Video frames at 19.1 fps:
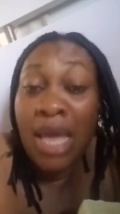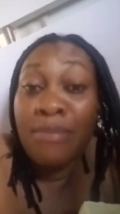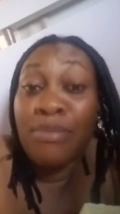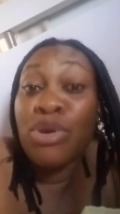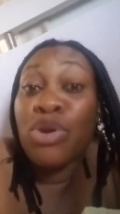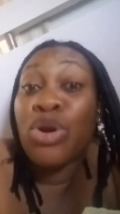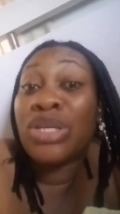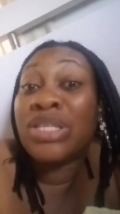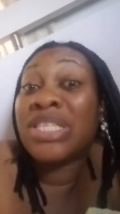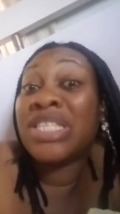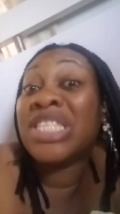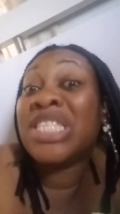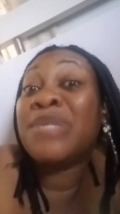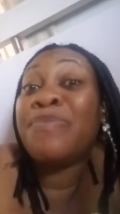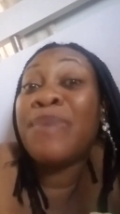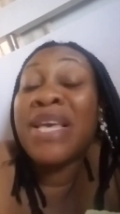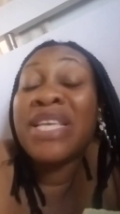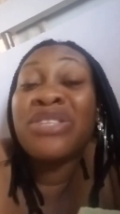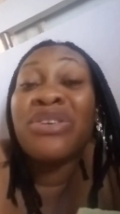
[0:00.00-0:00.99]
because in the
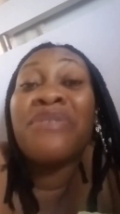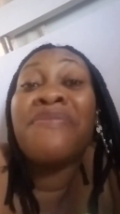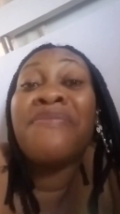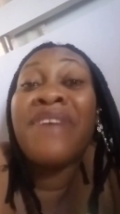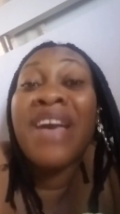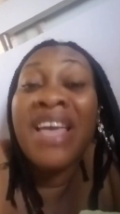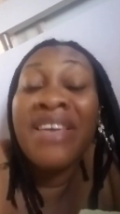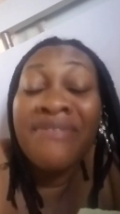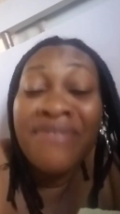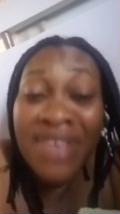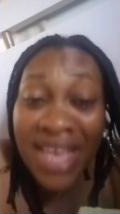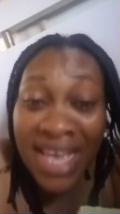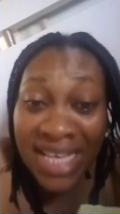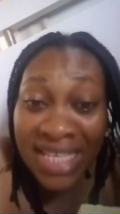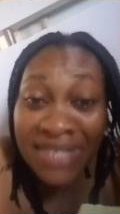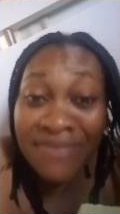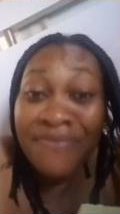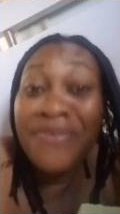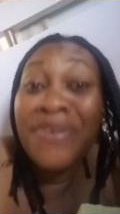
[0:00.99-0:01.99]
space of 5
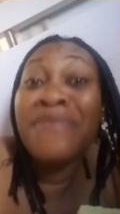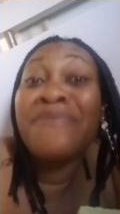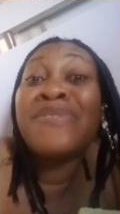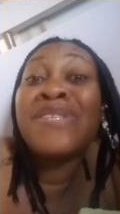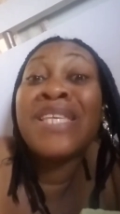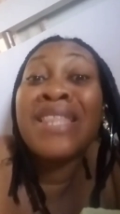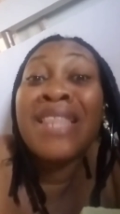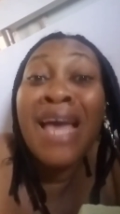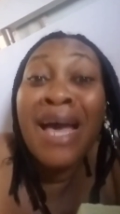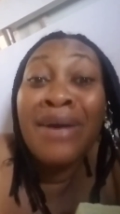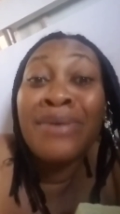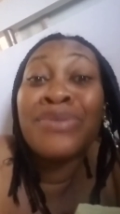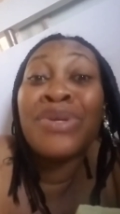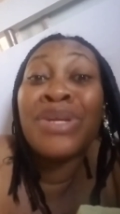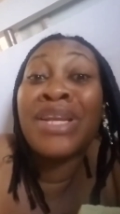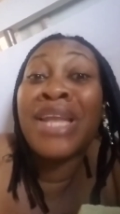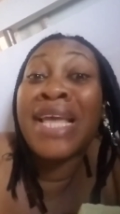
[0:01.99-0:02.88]
years, 50,000